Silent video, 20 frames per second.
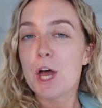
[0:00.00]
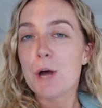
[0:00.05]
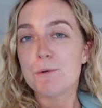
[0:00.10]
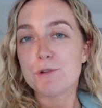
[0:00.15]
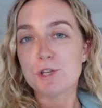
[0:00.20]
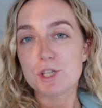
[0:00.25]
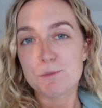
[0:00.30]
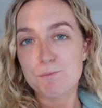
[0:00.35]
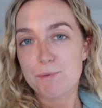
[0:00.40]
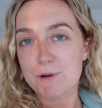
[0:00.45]

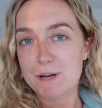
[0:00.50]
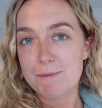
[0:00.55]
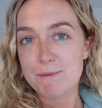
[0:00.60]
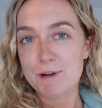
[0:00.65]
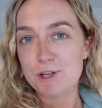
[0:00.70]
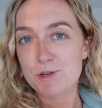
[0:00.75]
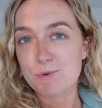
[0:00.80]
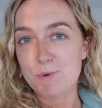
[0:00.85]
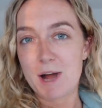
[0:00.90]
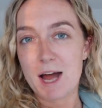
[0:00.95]
which is pretty
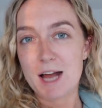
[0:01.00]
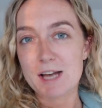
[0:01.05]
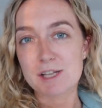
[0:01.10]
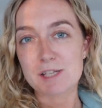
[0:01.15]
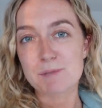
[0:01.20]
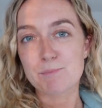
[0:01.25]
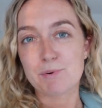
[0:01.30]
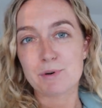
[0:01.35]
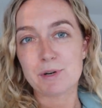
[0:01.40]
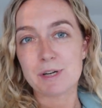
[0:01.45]
much where I
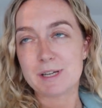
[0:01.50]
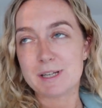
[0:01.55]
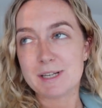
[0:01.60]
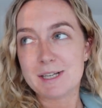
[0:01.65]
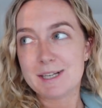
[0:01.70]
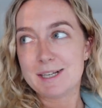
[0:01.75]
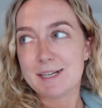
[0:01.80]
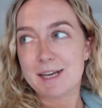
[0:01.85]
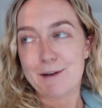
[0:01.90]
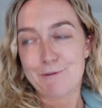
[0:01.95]
just put
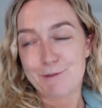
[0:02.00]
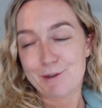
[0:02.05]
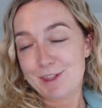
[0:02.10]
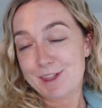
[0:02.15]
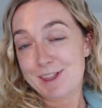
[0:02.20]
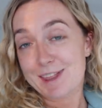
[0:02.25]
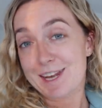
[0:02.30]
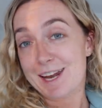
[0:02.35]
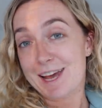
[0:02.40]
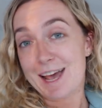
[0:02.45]

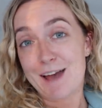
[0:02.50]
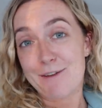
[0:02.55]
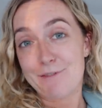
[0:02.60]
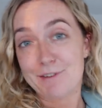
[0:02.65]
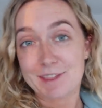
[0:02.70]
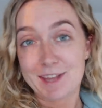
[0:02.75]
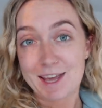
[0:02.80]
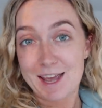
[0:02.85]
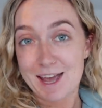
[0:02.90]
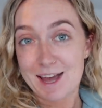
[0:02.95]
everything that I have
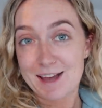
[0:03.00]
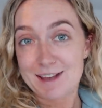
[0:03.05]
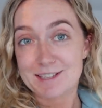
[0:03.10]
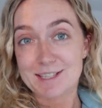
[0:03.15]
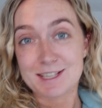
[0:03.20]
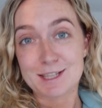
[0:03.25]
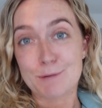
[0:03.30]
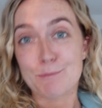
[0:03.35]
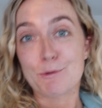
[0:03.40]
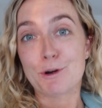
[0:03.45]
in the house
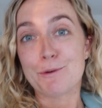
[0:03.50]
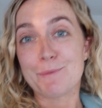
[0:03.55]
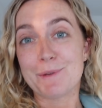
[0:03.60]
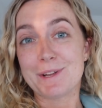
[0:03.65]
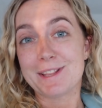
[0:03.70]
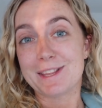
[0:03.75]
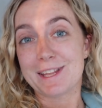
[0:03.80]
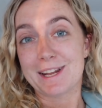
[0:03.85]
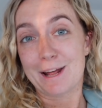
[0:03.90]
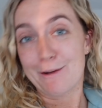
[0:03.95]
at the
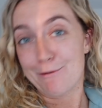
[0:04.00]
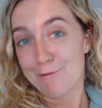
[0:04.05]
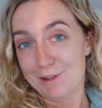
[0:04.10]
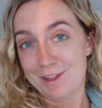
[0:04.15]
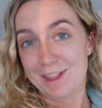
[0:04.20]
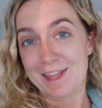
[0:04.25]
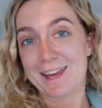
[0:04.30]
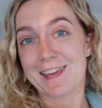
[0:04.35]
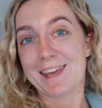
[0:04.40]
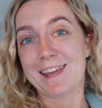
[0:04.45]
moment that I
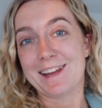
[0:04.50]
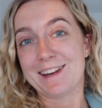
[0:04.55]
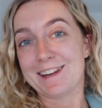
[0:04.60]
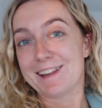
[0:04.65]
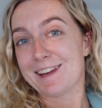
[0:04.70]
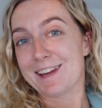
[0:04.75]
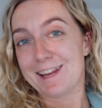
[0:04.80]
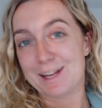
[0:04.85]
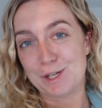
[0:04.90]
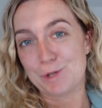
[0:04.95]
feel like
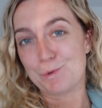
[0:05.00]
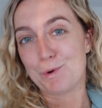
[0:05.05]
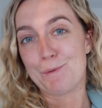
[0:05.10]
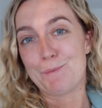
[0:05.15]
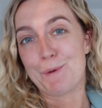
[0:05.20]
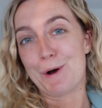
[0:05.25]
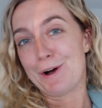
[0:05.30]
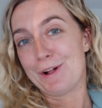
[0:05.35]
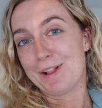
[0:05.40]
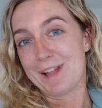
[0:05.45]
eating into a
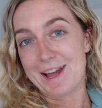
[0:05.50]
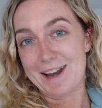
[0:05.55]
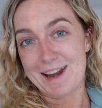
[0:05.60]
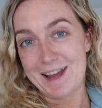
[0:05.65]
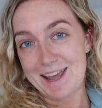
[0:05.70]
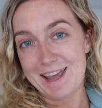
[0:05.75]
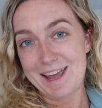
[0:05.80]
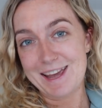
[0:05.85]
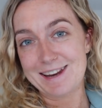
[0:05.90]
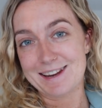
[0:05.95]
bowl, and
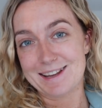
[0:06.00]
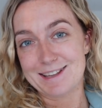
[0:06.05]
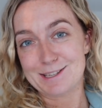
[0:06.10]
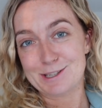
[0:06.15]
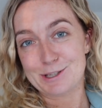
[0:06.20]
I eat it.